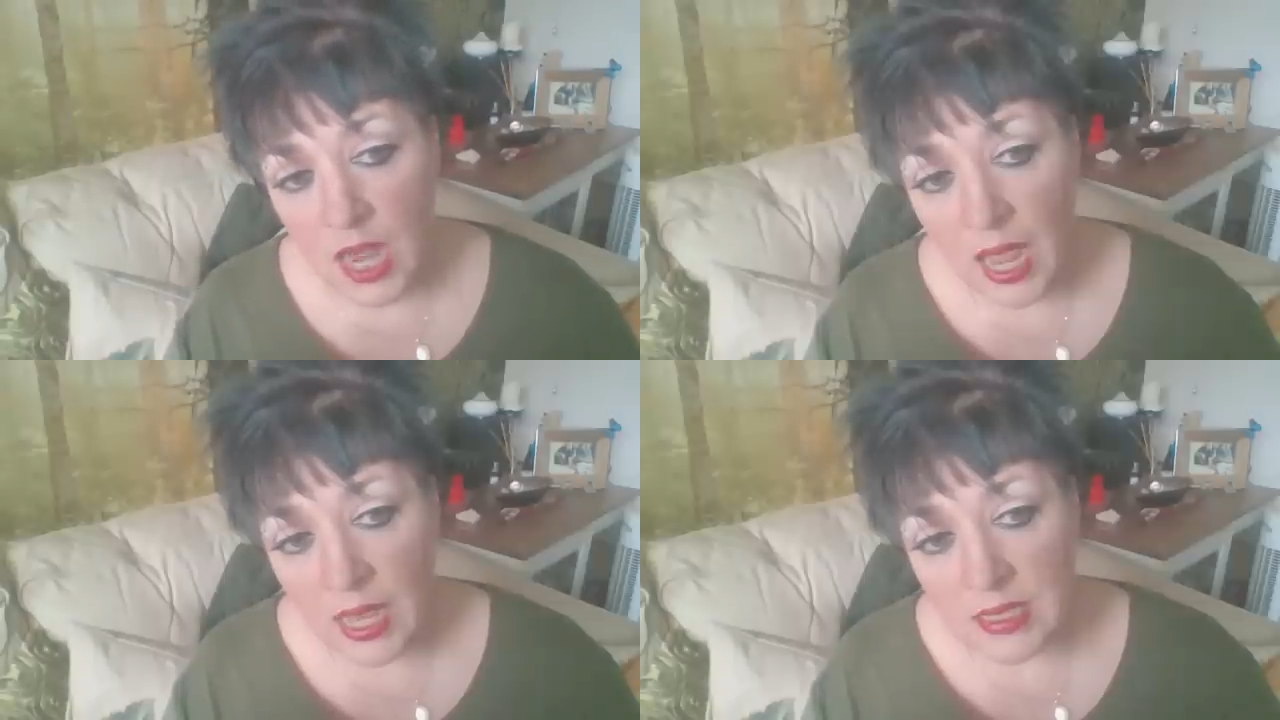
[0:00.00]

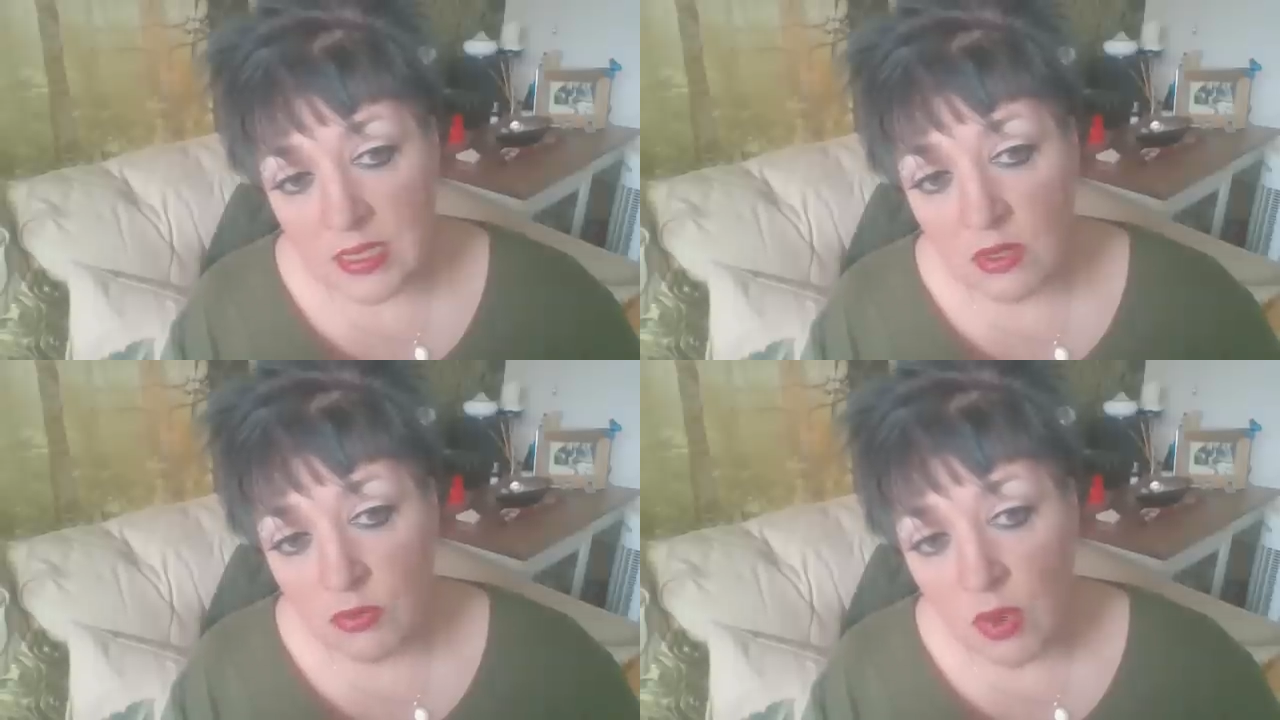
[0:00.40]
has
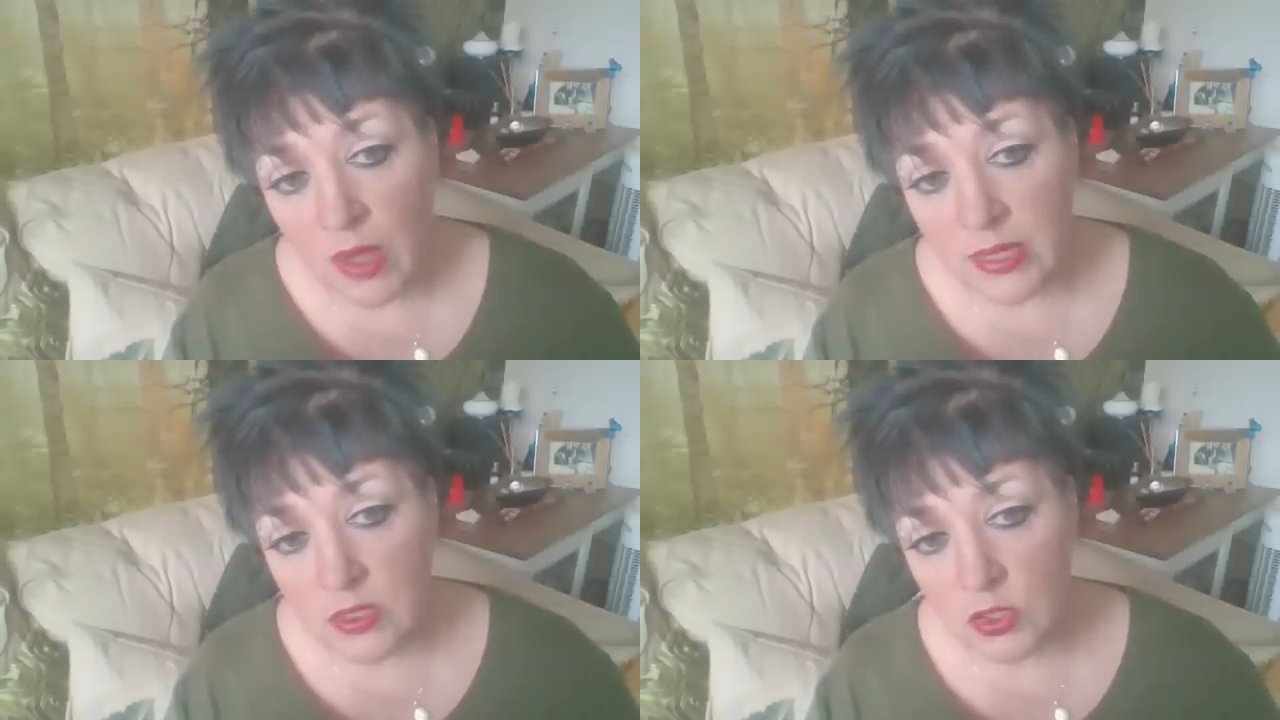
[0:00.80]
the
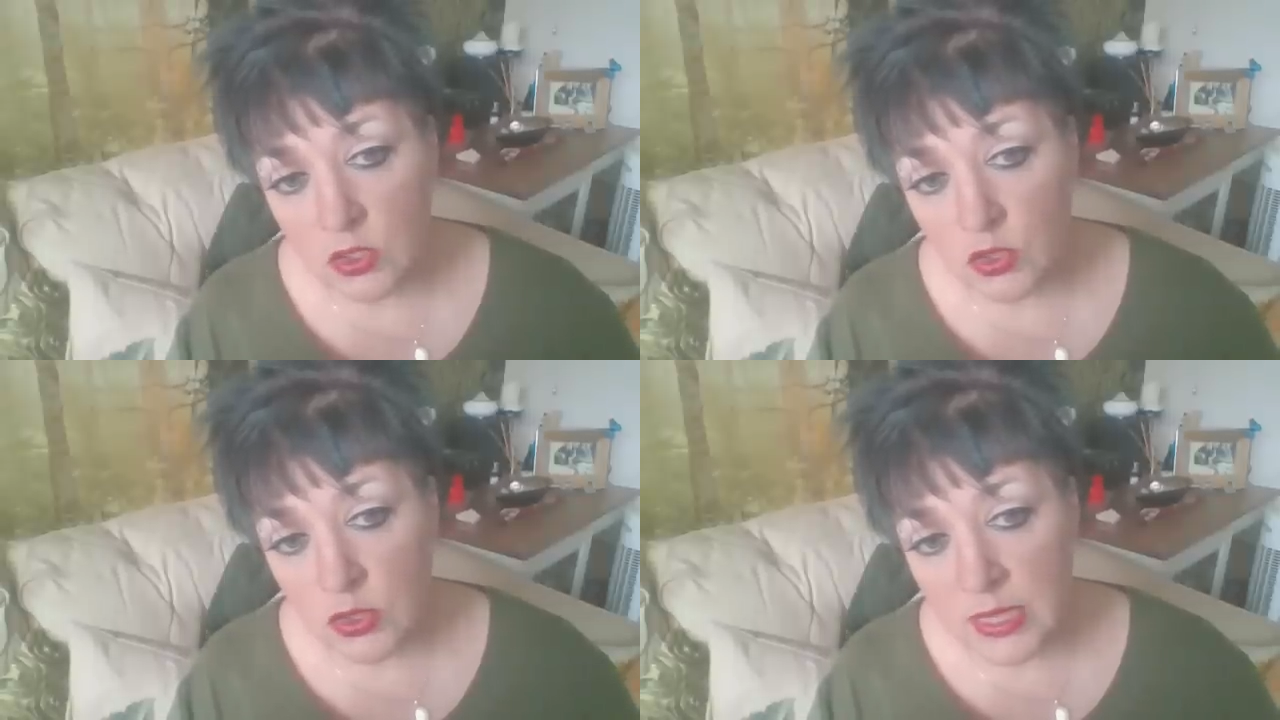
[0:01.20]
right to
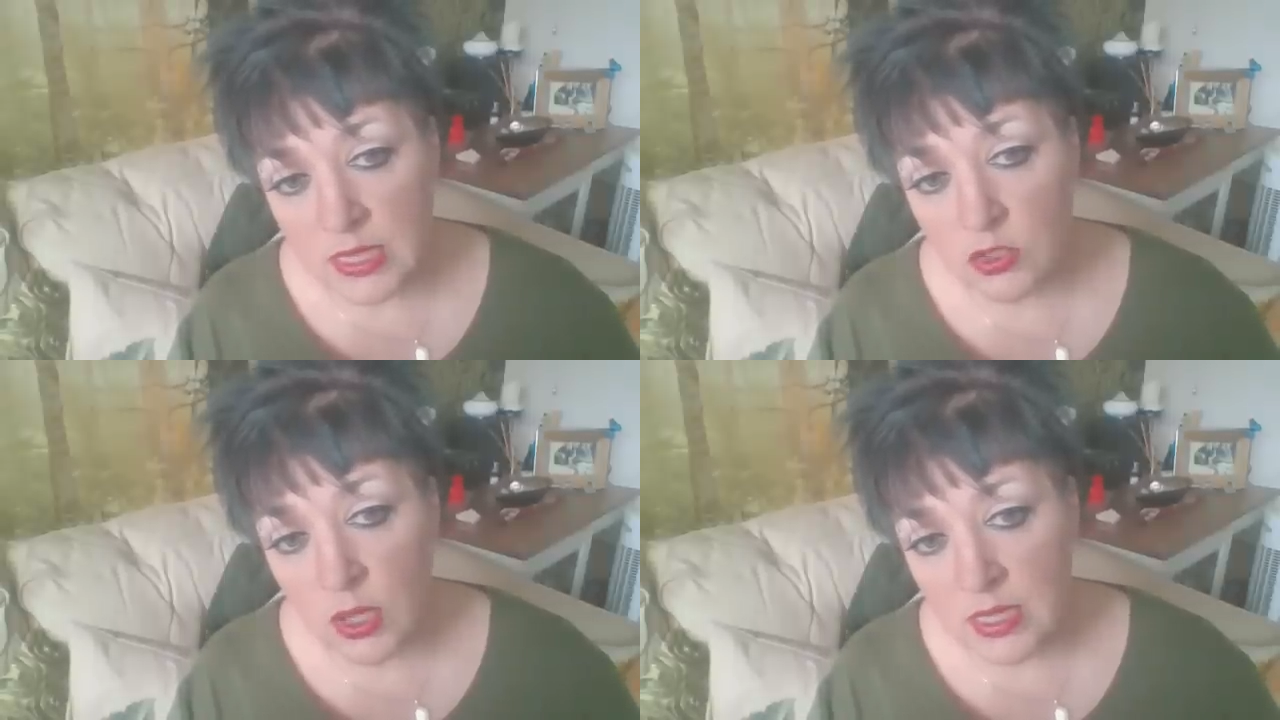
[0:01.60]

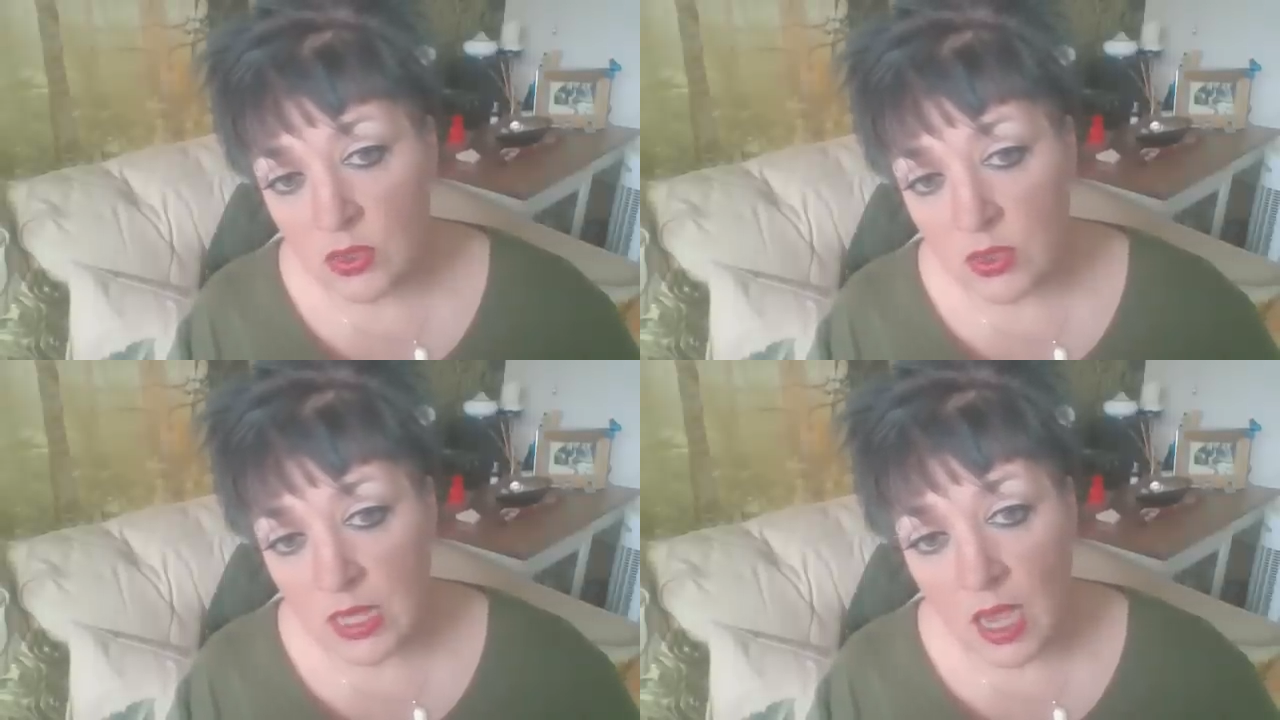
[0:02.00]
tread
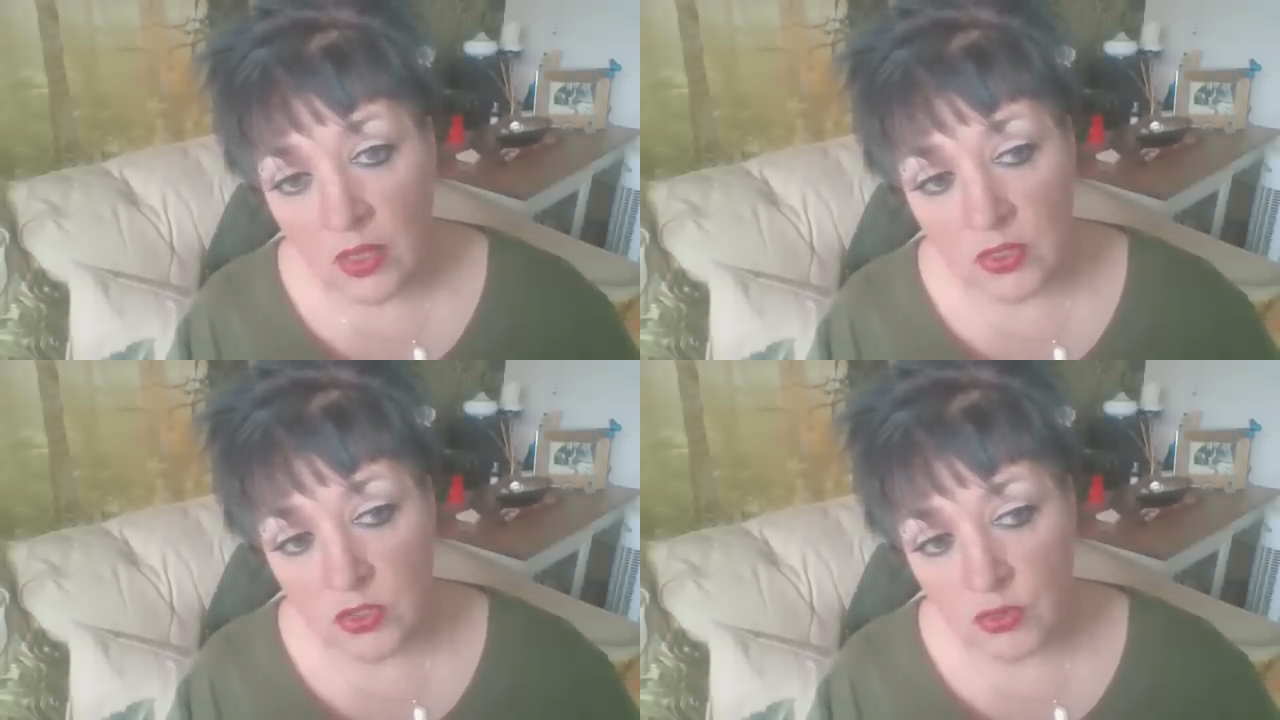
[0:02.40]
on the
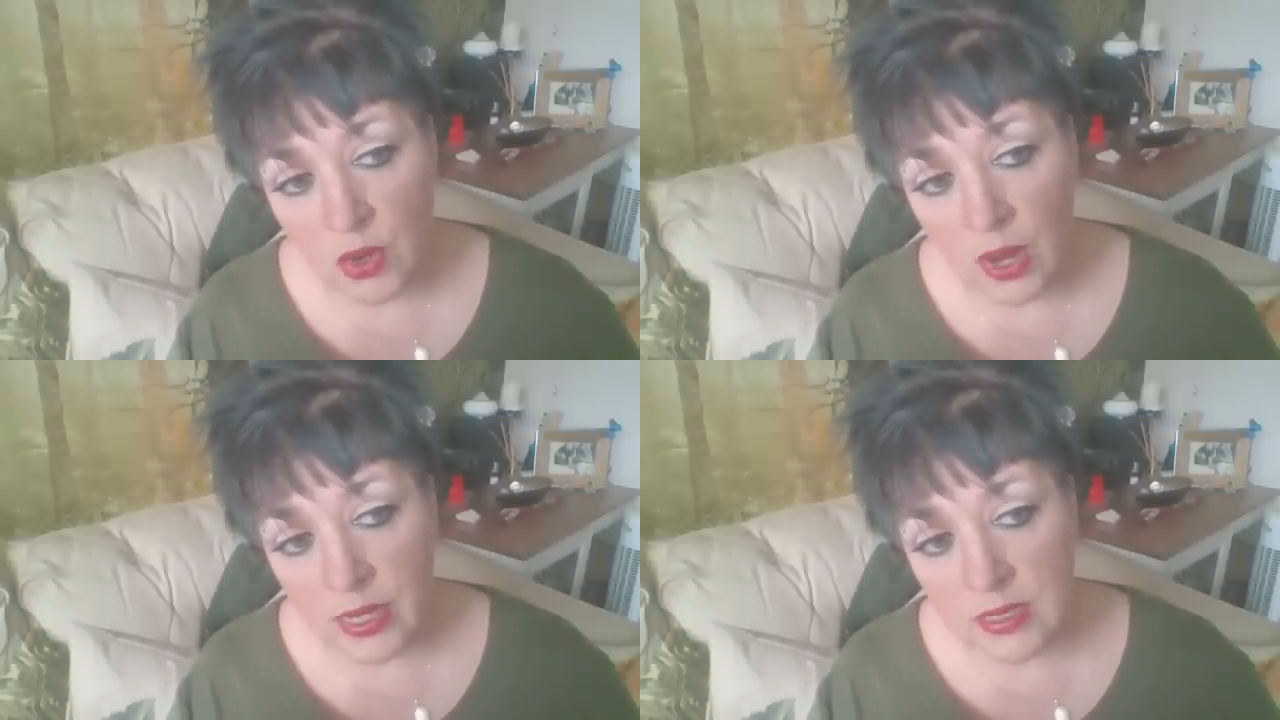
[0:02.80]
other's
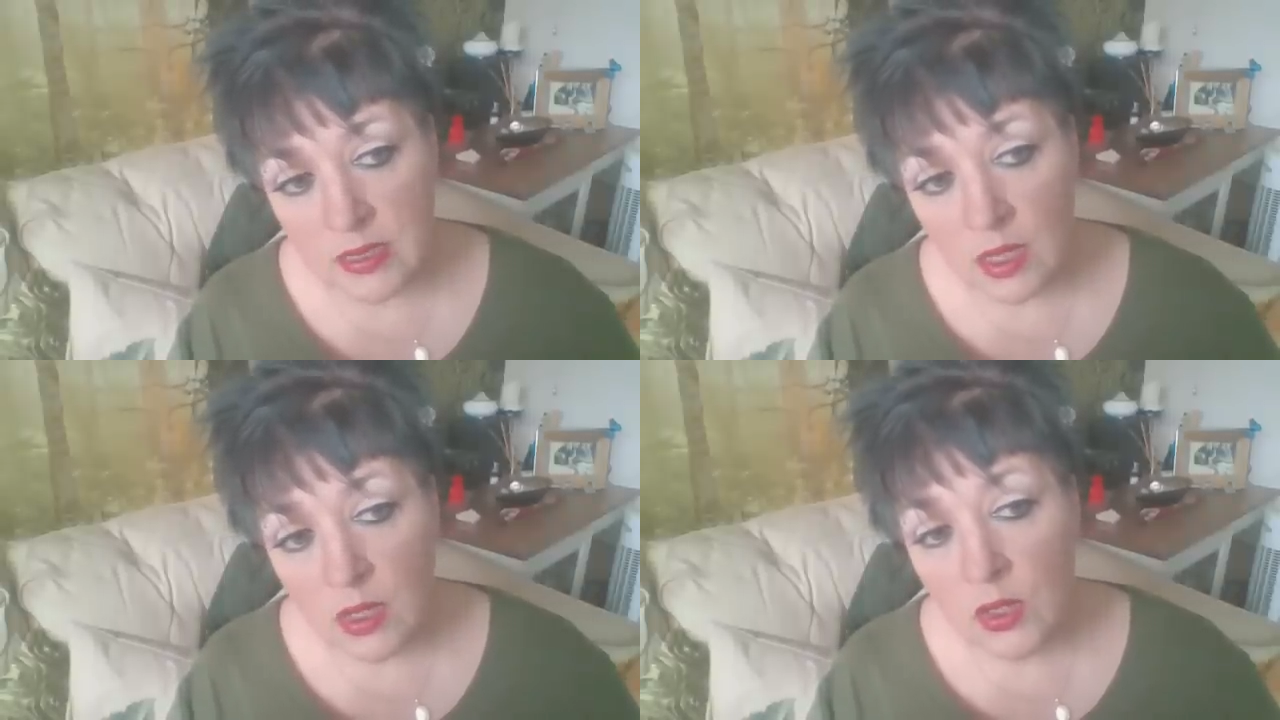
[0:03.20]
rights.